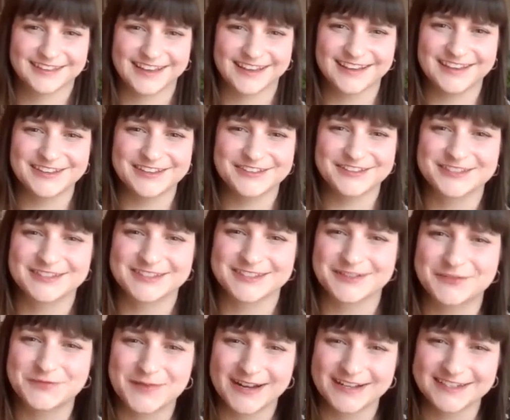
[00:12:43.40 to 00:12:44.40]
Thank you
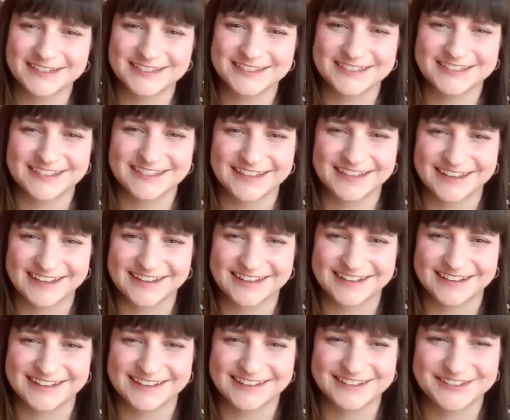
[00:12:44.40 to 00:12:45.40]
so much
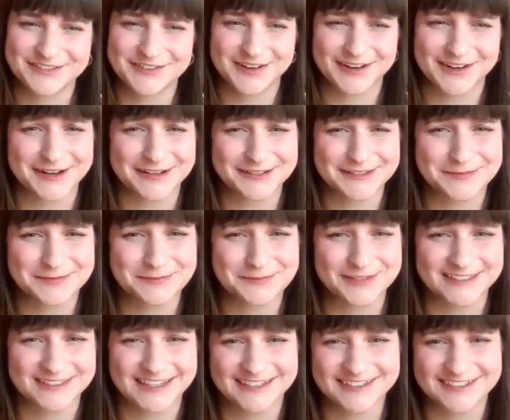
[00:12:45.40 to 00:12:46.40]
to our awesome
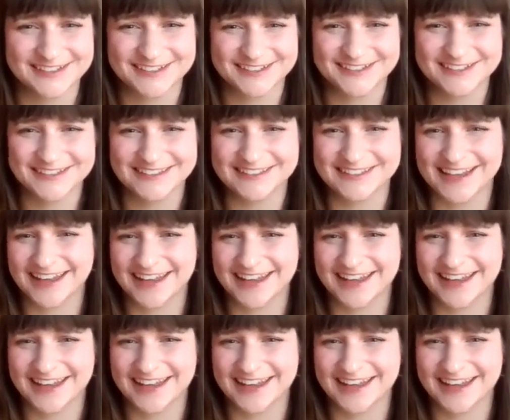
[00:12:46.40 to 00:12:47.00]
presenters,